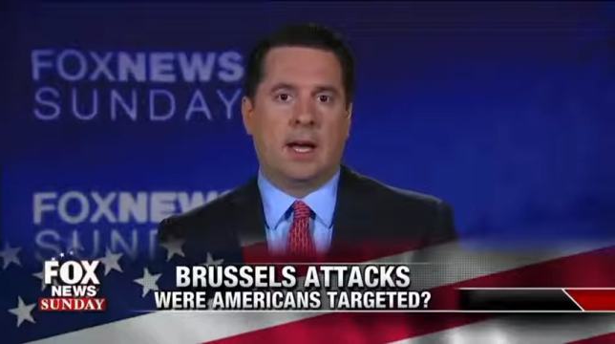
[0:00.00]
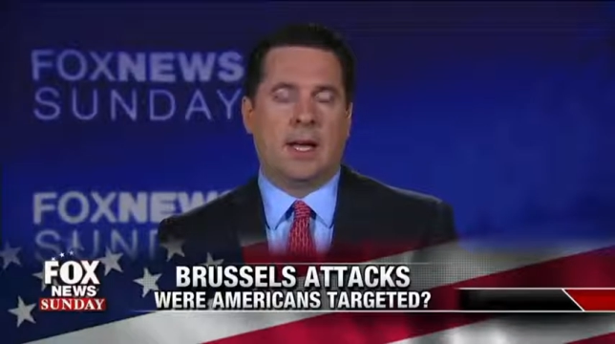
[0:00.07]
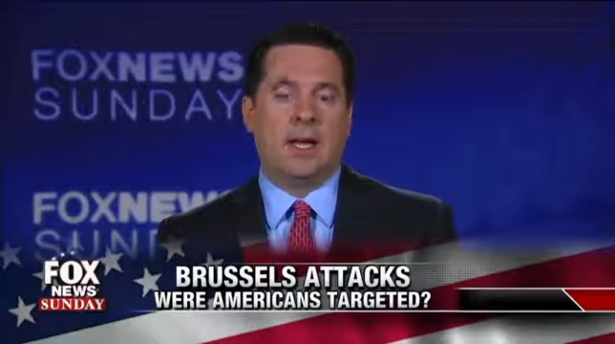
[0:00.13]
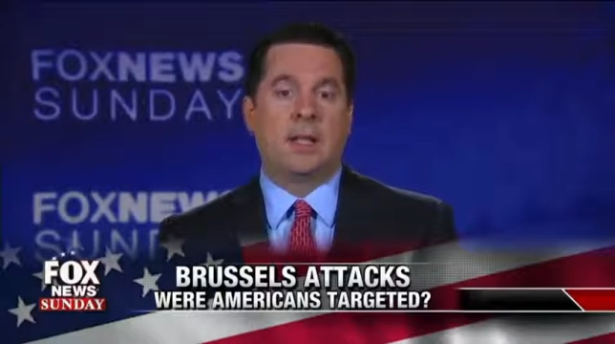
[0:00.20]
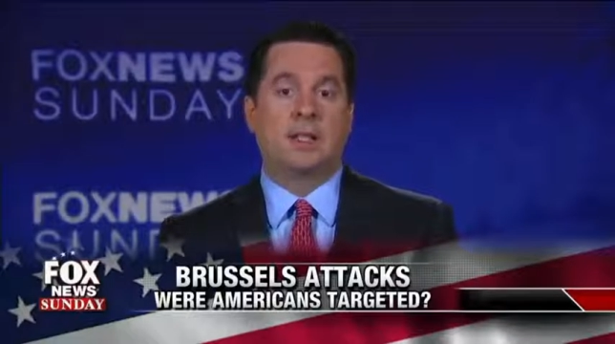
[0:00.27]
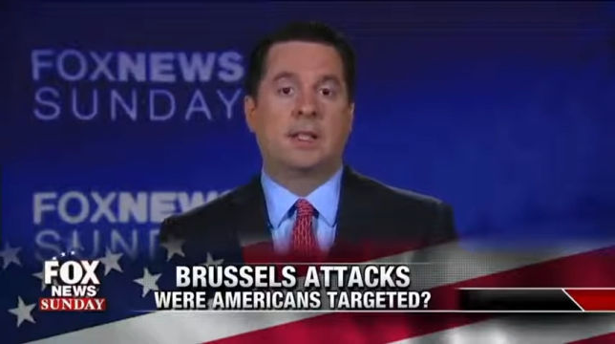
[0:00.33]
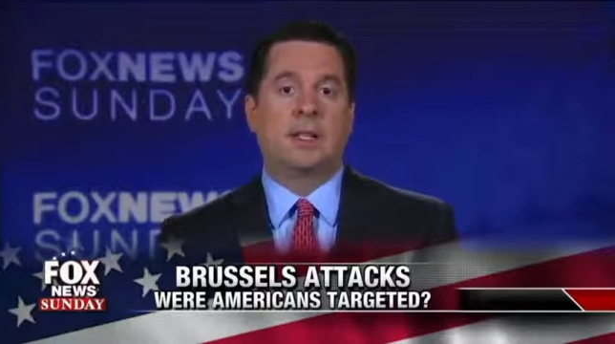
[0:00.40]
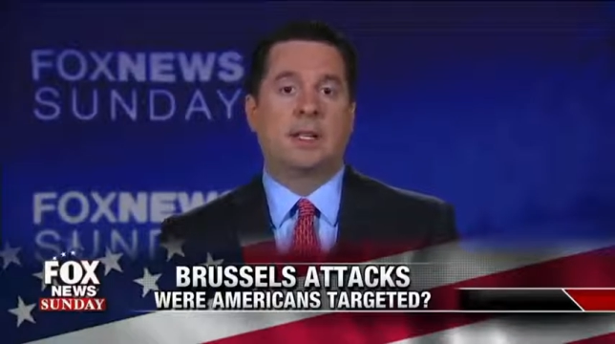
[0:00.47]

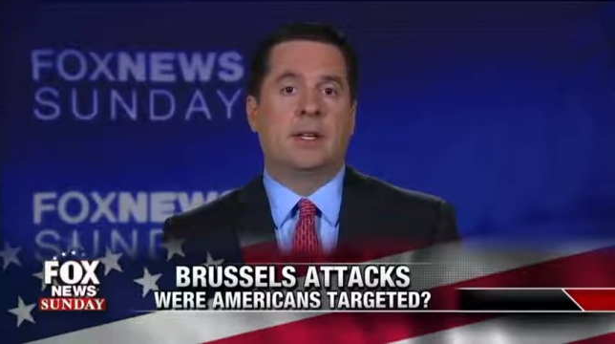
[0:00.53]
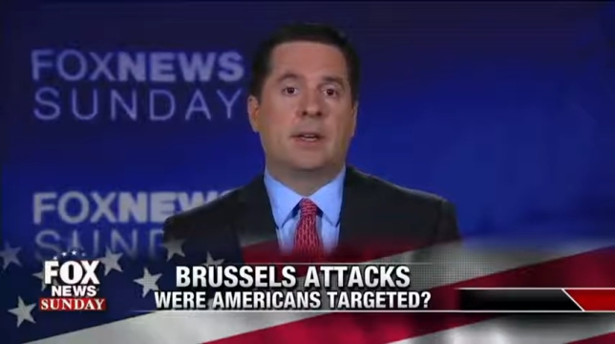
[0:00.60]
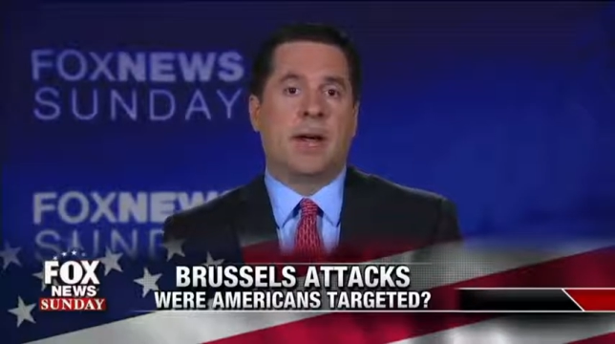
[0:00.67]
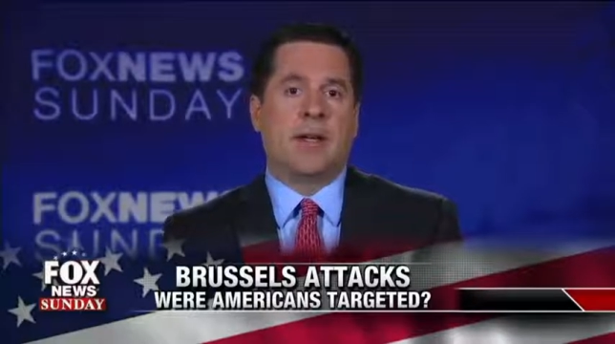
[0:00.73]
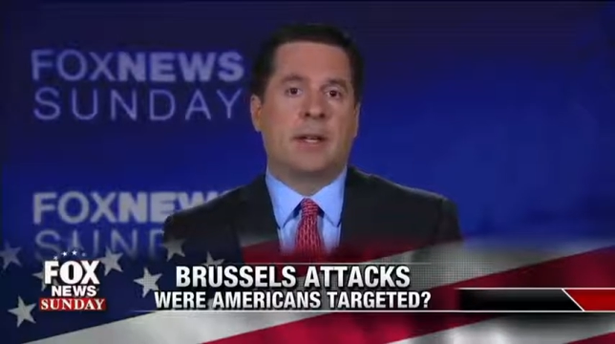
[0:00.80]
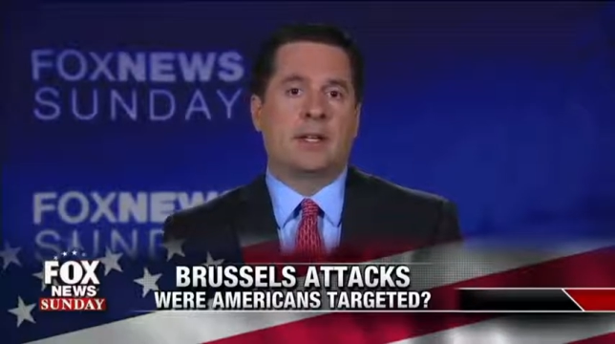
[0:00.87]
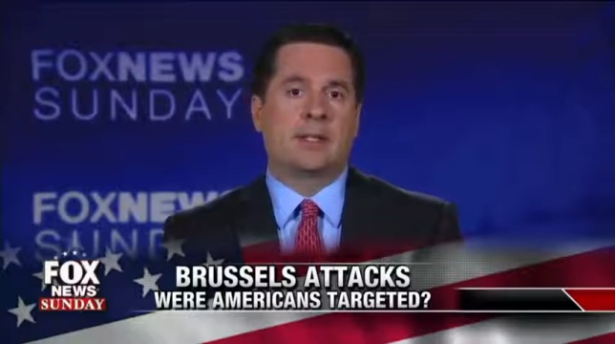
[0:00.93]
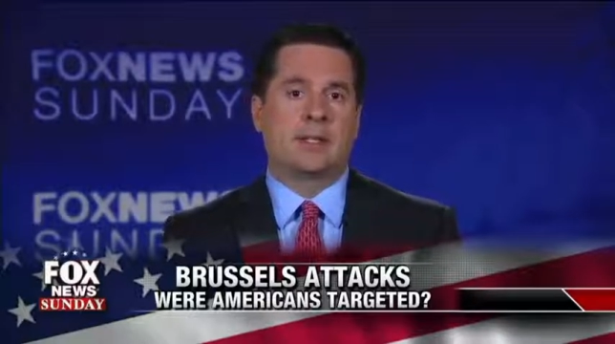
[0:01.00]
into the
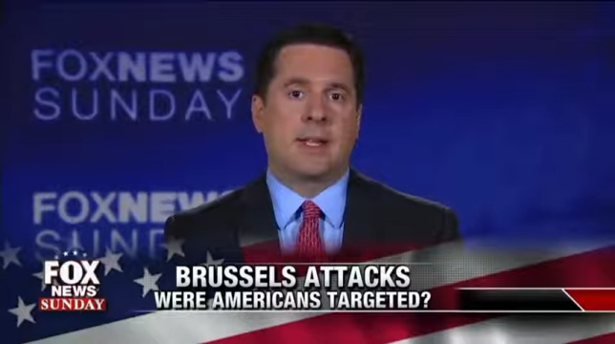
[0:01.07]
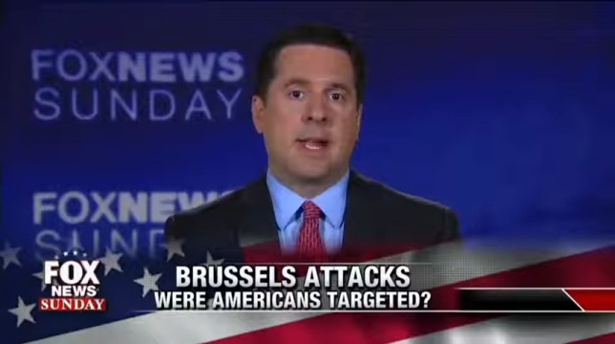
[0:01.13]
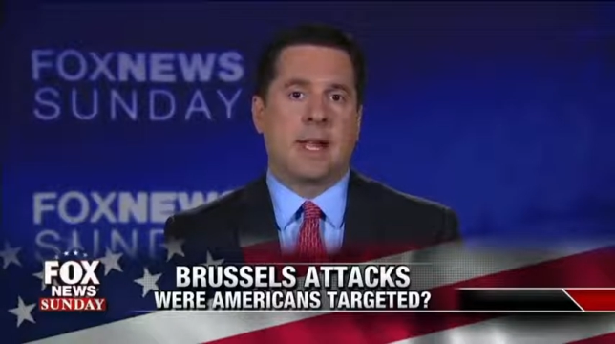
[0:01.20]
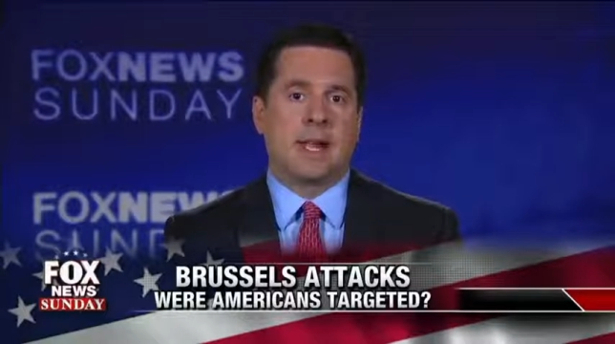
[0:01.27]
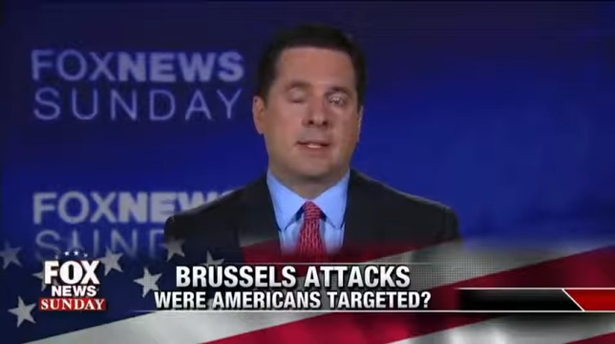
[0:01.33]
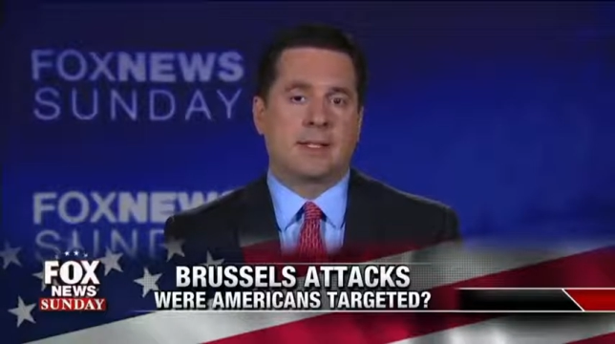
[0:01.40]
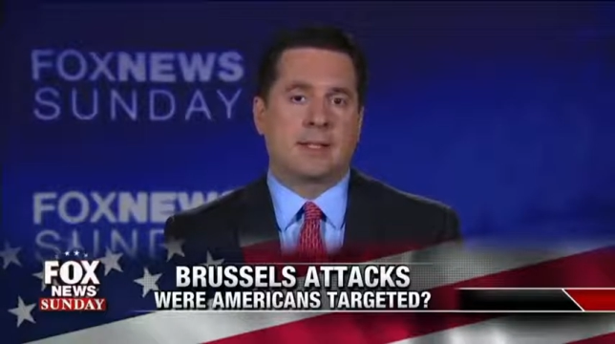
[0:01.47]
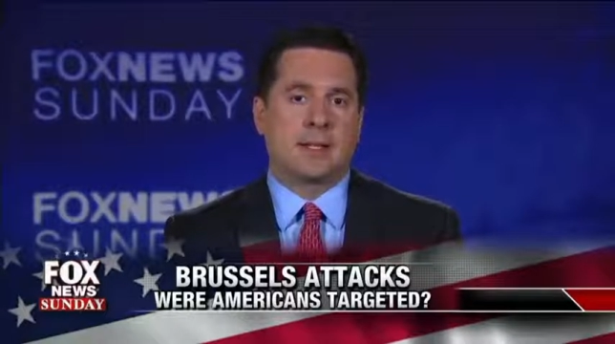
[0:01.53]
United
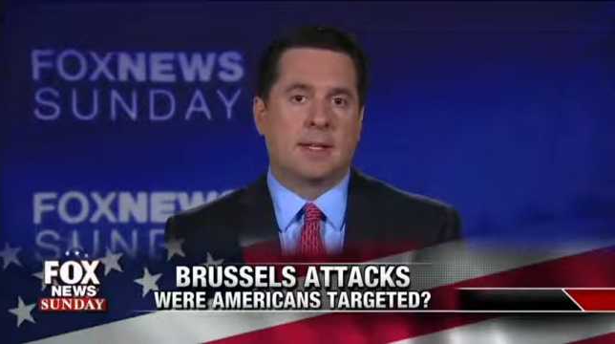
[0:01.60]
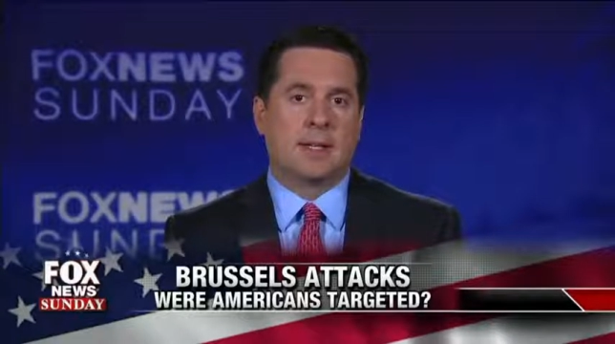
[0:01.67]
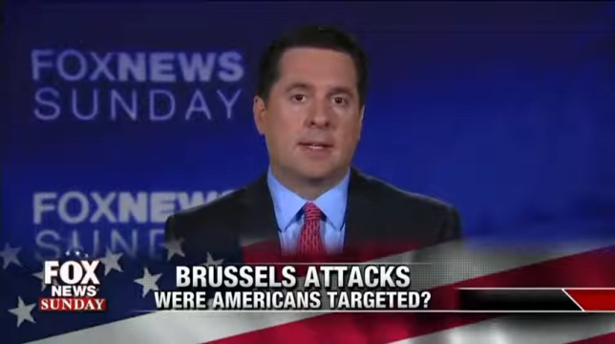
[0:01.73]
States.